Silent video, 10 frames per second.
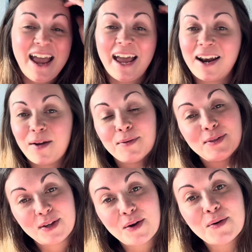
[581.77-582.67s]
And I was
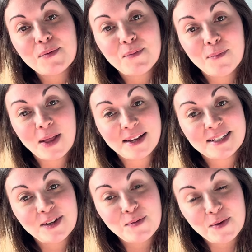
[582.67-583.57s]
so
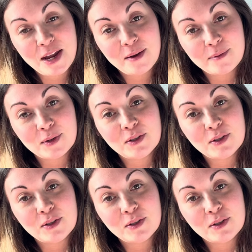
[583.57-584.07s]
blessed to be able